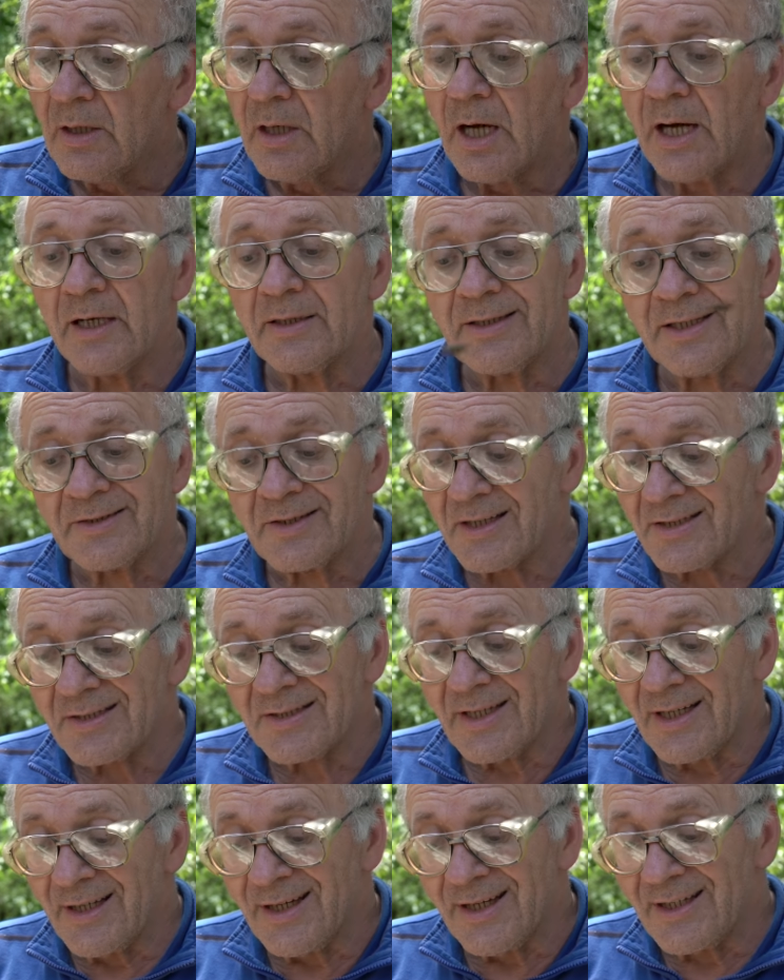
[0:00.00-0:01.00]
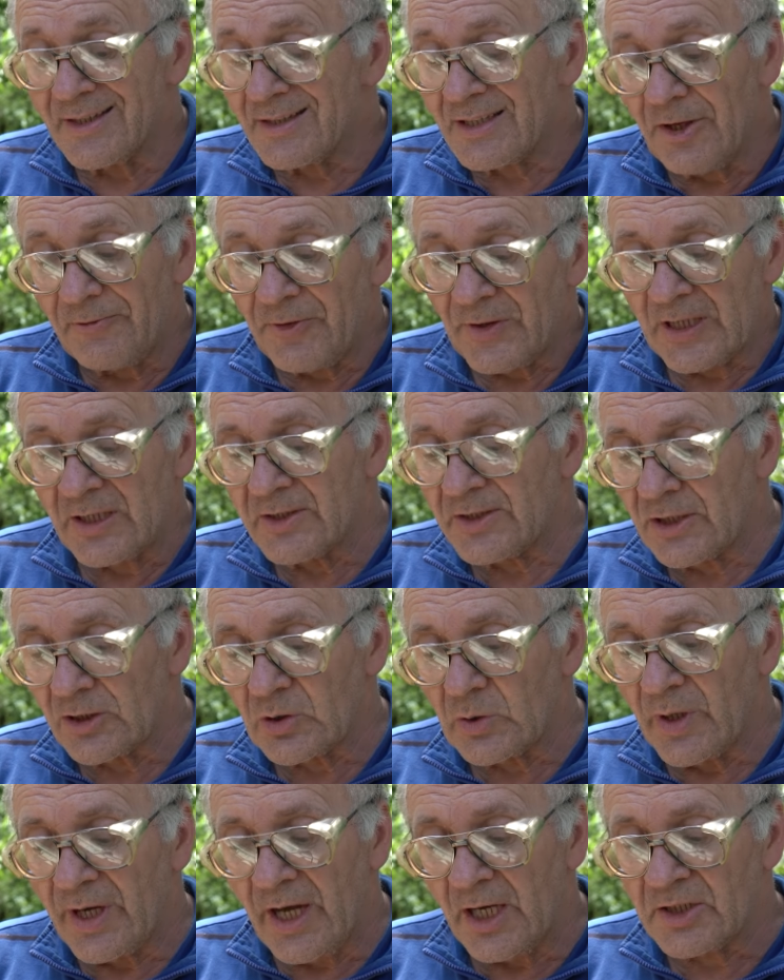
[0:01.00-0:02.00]
Uh, this is a different
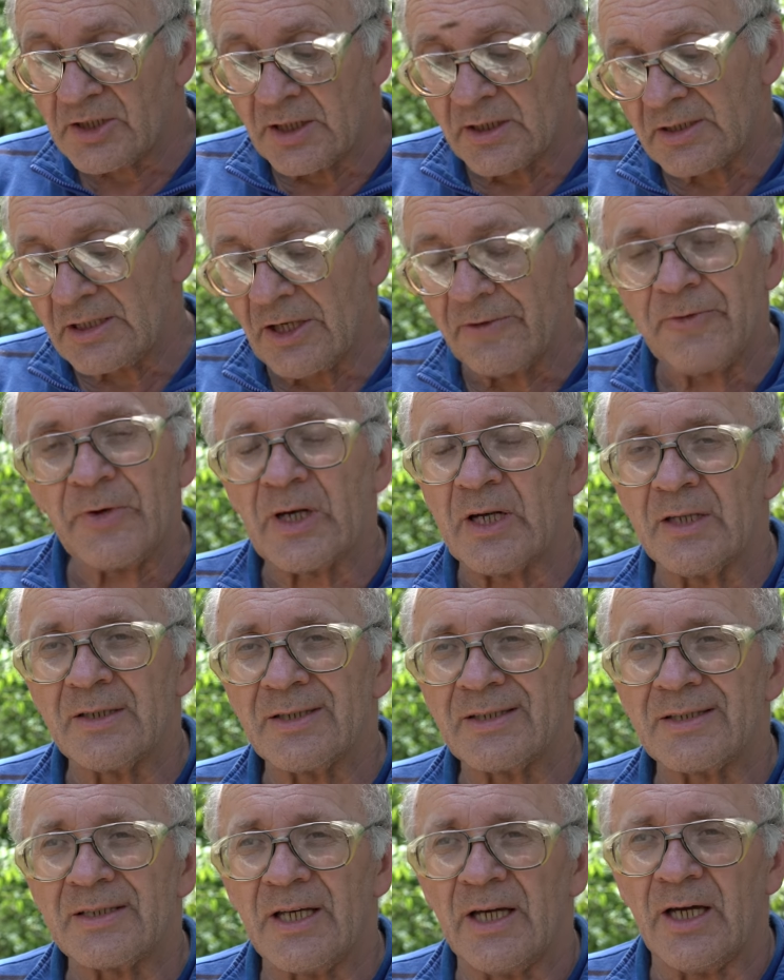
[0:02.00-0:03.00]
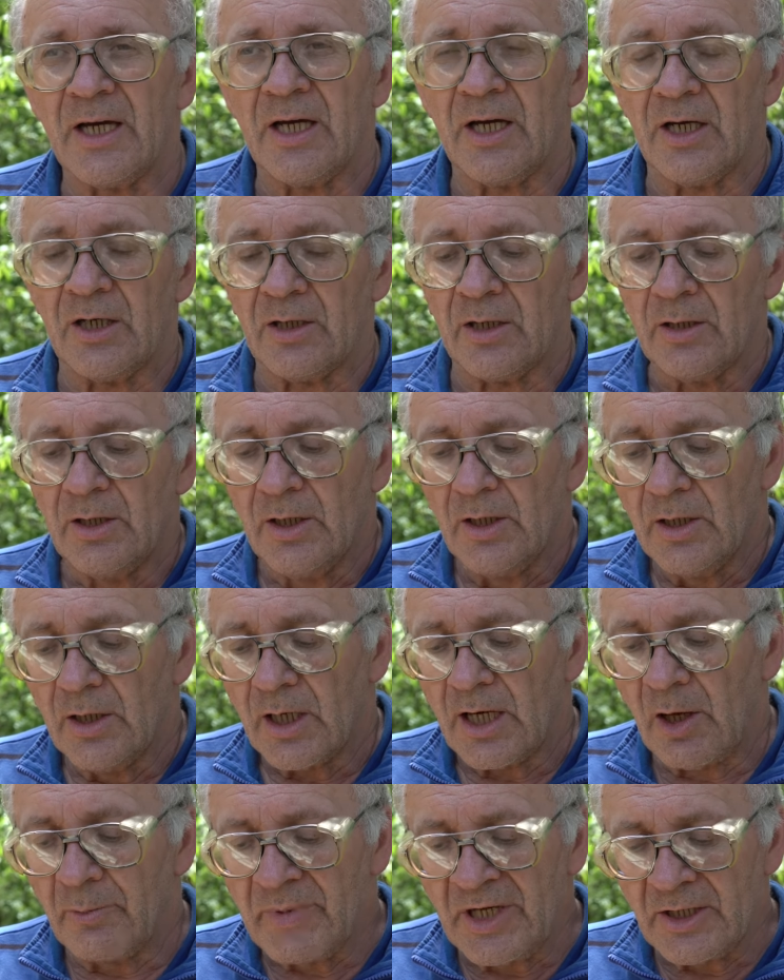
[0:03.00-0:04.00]
situation, different uh,
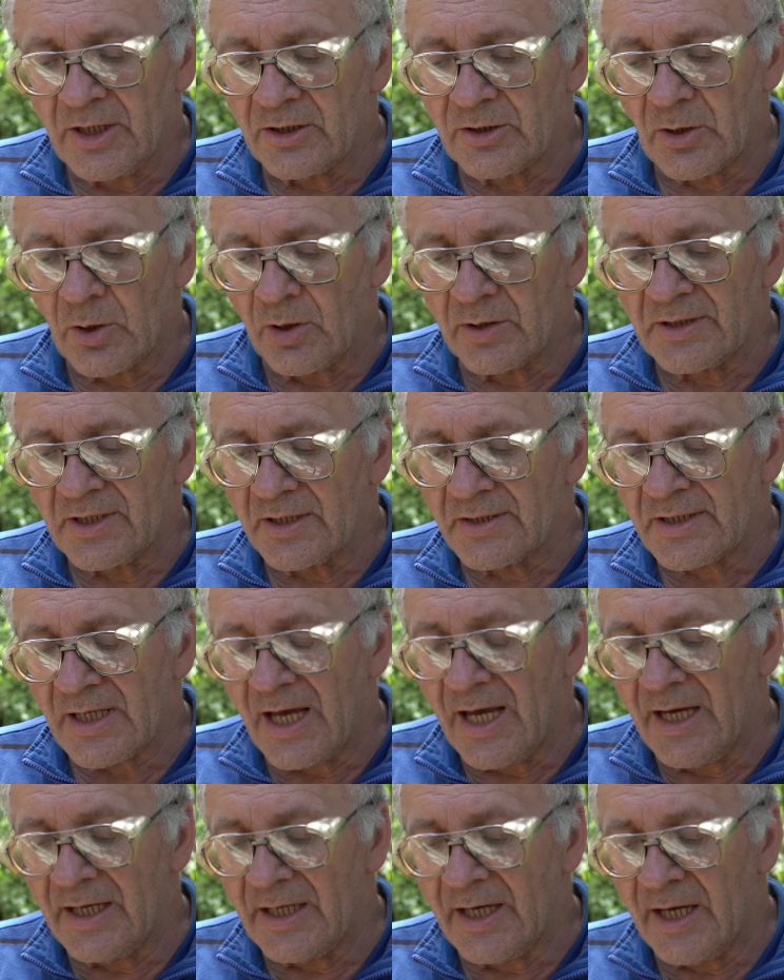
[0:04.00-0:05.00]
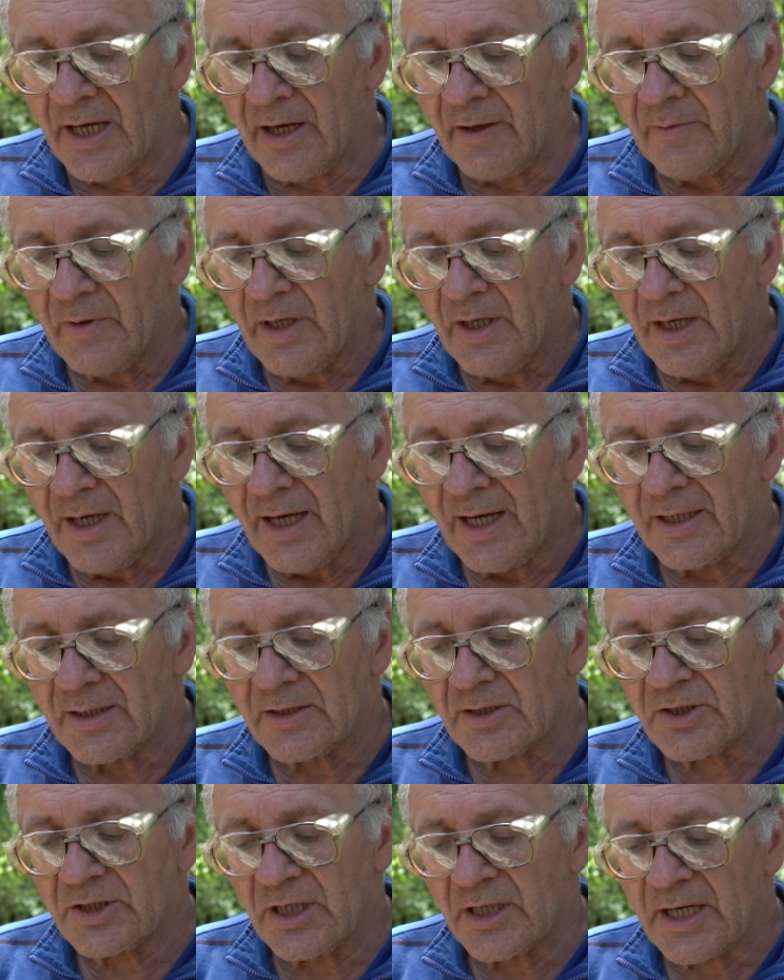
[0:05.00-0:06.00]
how many drone this area,
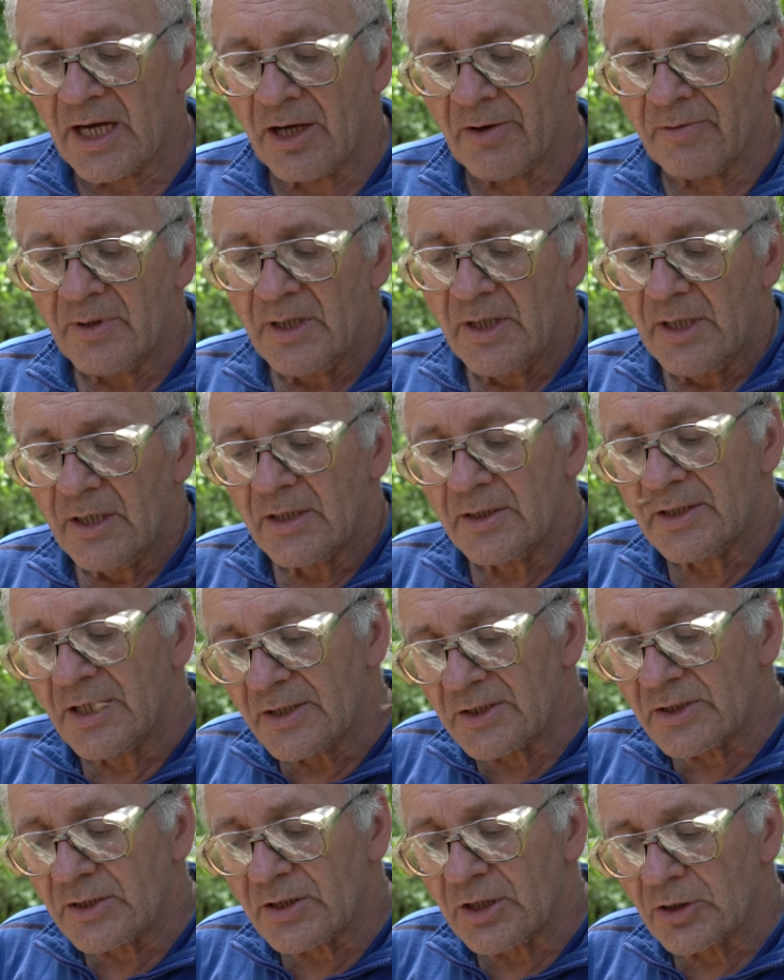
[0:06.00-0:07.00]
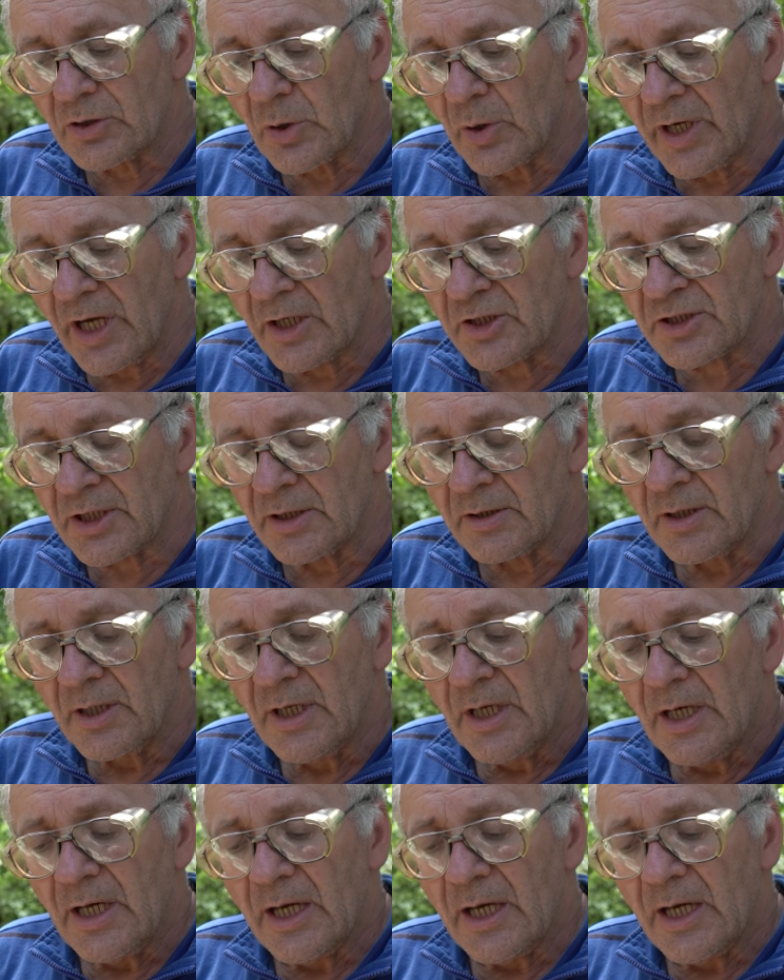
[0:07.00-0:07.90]
and she have this situation.